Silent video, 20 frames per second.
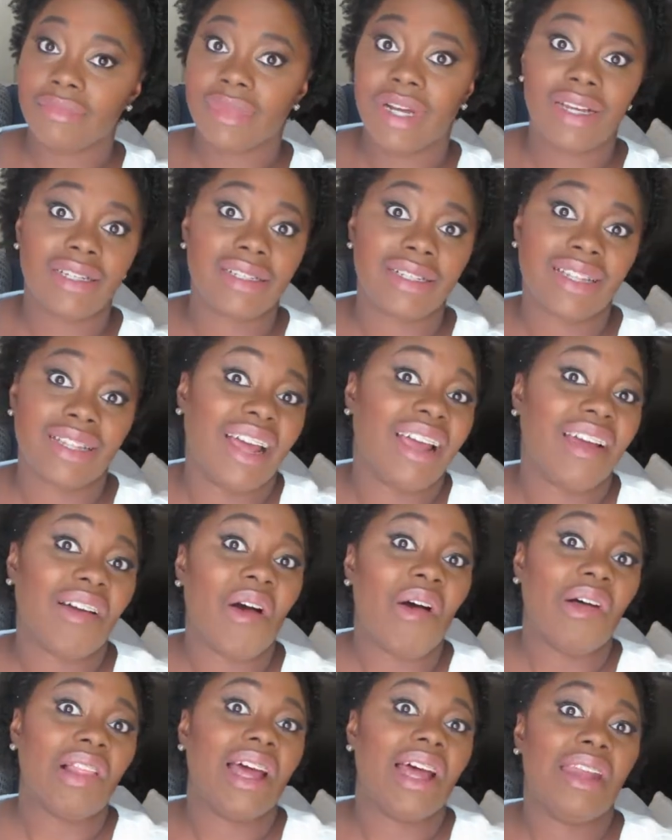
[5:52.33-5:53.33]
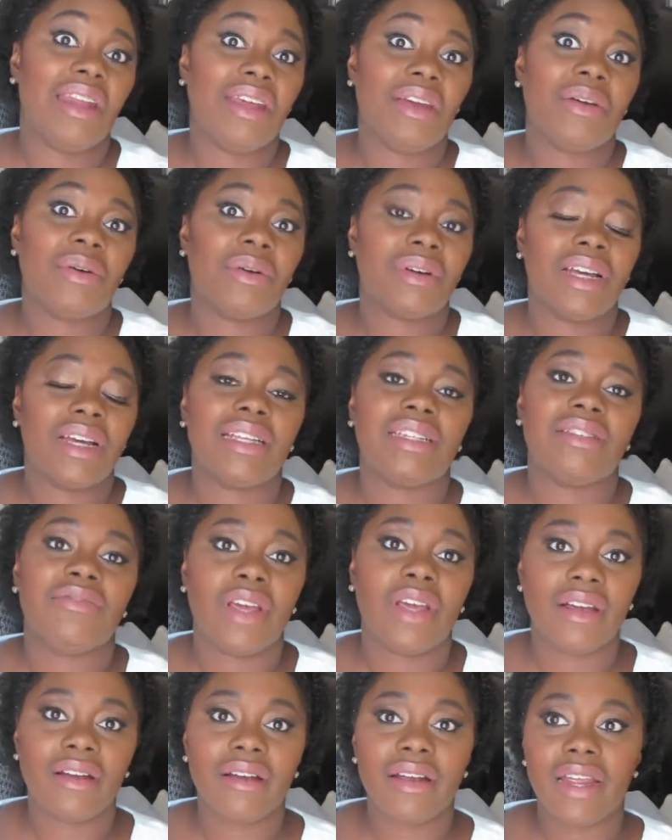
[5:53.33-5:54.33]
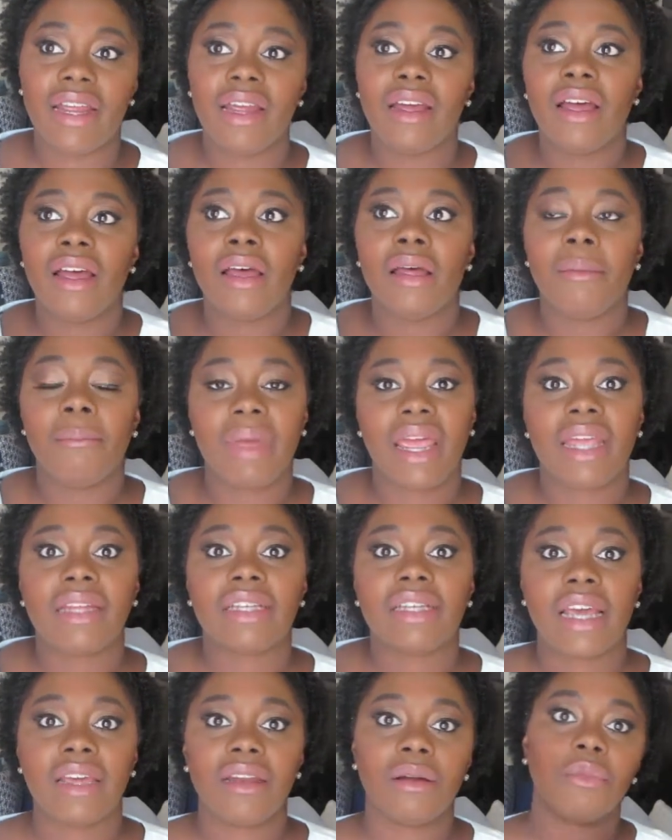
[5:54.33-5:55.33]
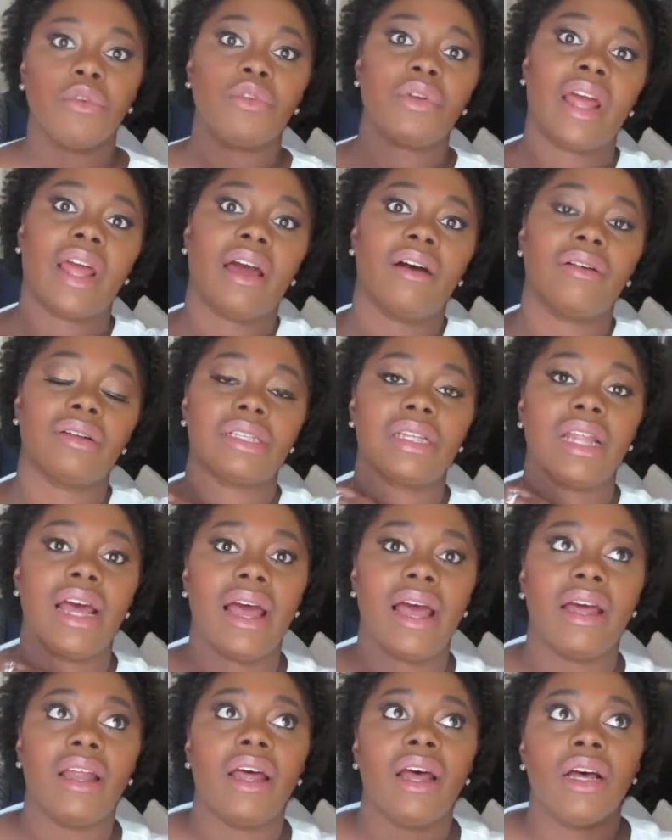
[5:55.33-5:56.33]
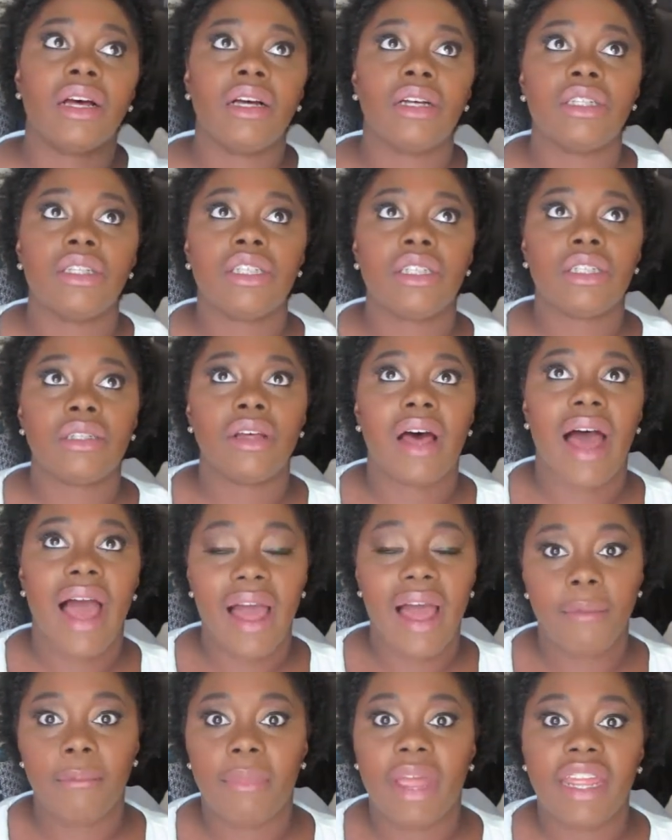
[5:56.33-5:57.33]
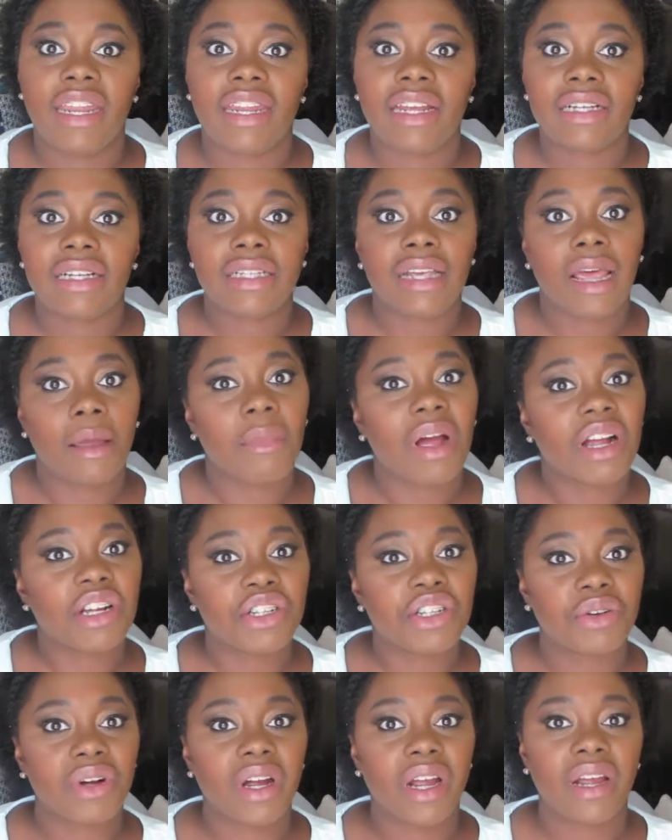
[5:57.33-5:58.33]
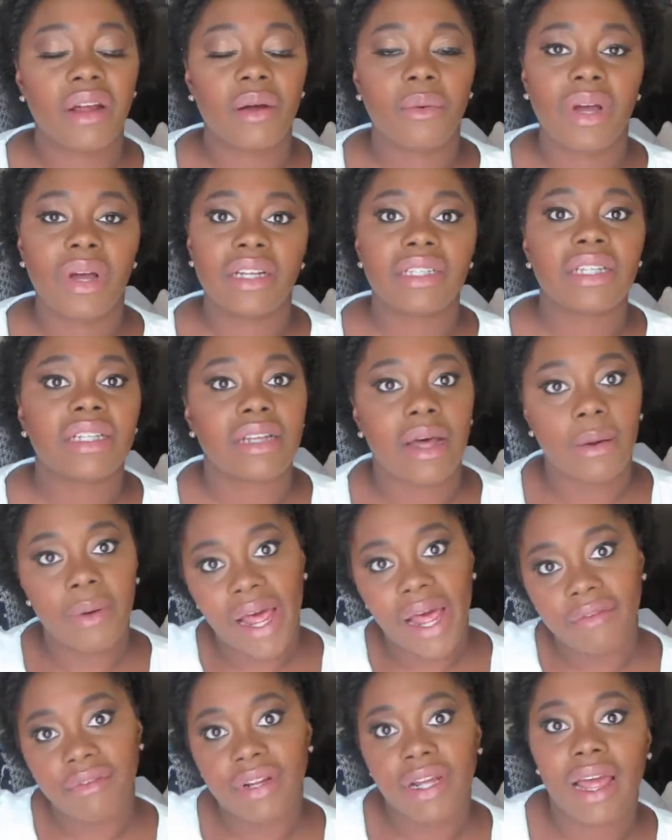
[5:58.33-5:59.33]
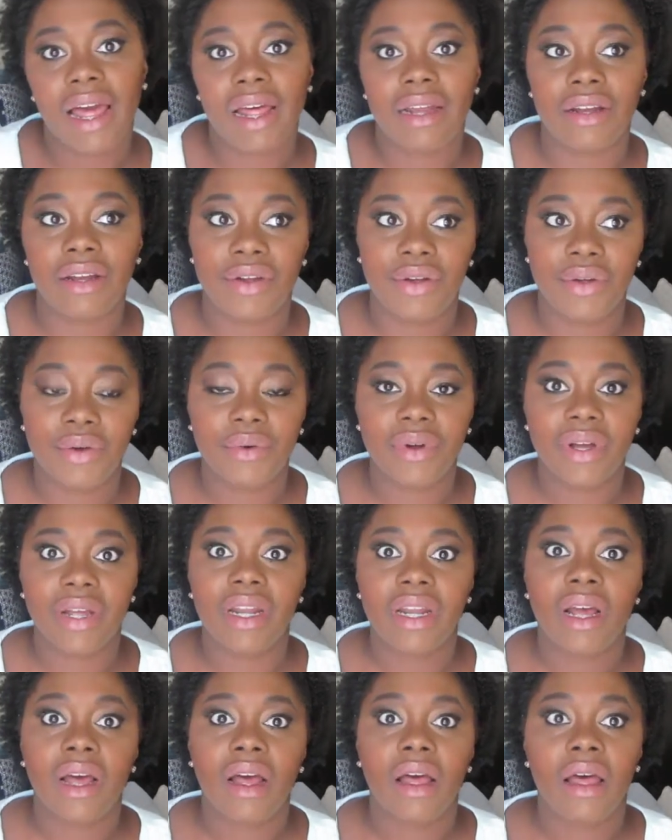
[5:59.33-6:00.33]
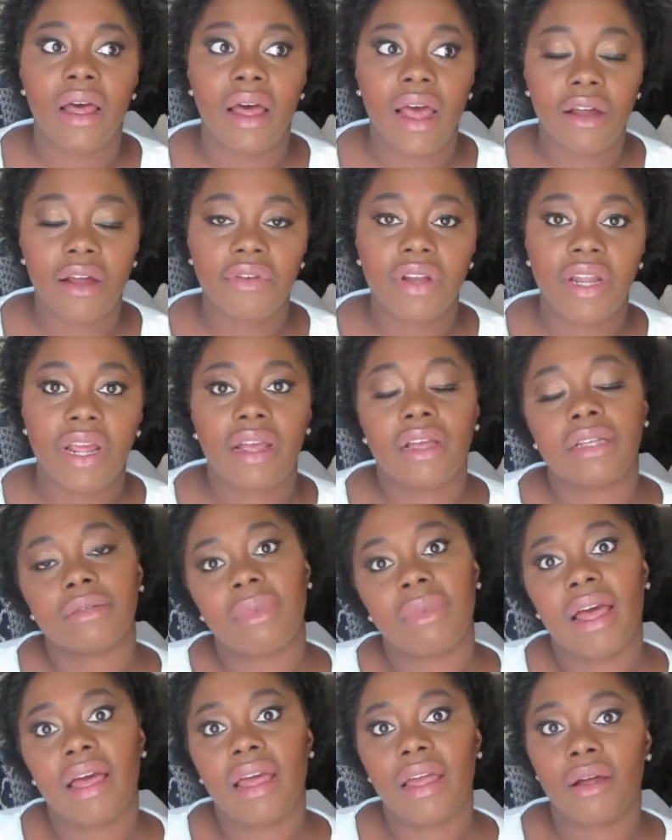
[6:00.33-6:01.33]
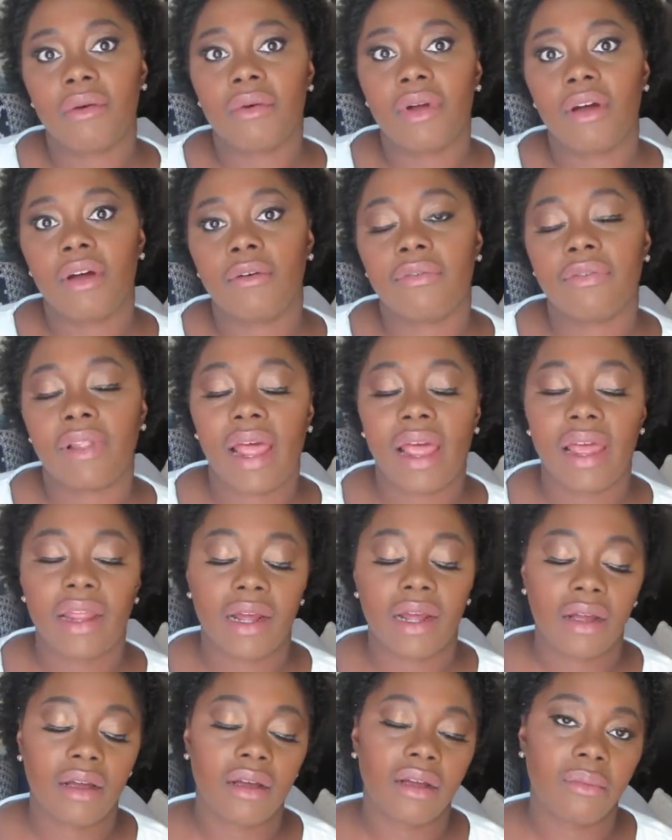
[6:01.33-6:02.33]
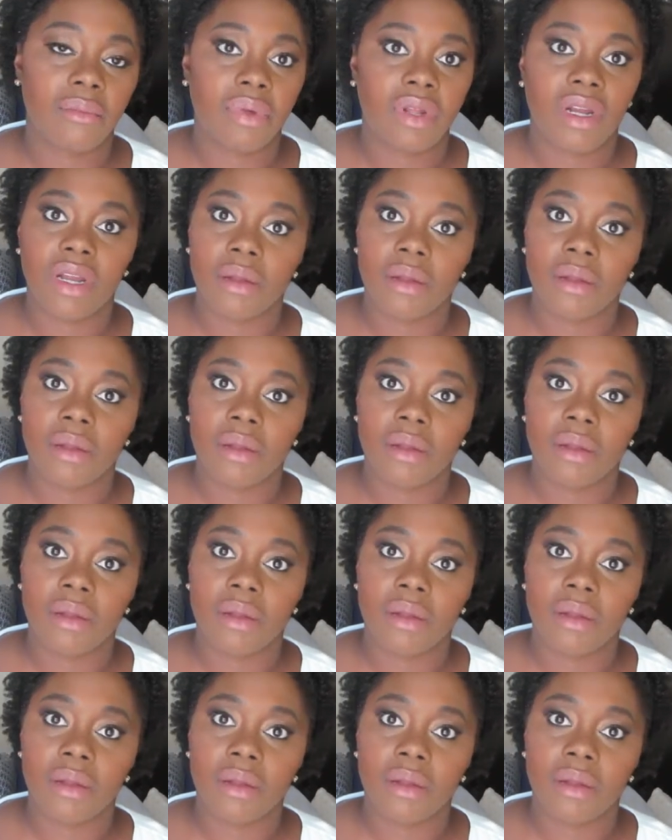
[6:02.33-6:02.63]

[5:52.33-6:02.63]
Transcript: That's like all I do. It's very maintainable now. It's not high maintenance like my short hair was, because I would have to kind of do it every day because my hair would go flat and I couldn't put